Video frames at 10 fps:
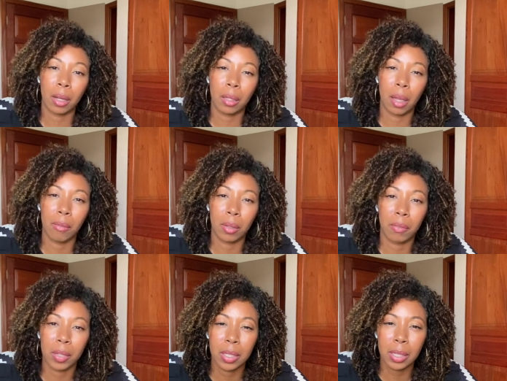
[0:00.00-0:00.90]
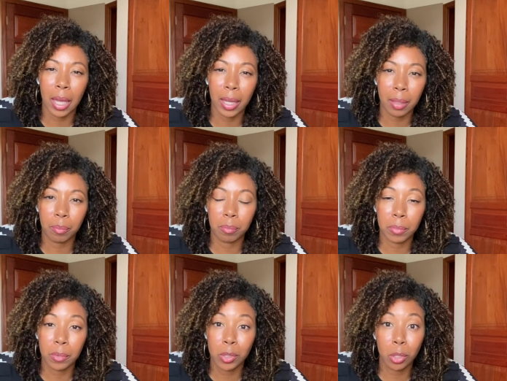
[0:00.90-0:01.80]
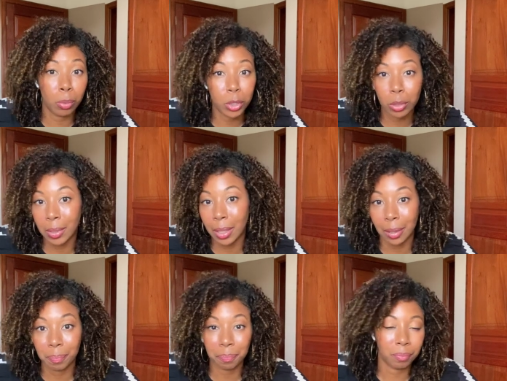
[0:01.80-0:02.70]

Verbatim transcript: a level of insight to what you didn't.